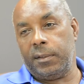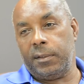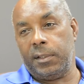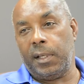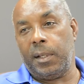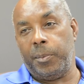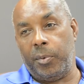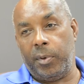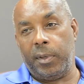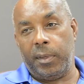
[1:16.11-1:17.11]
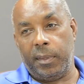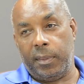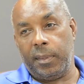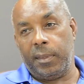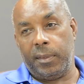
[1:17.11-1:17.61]
She had a boy
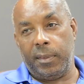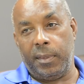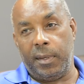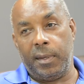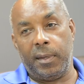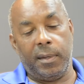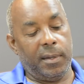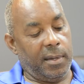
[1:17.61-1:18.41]
there.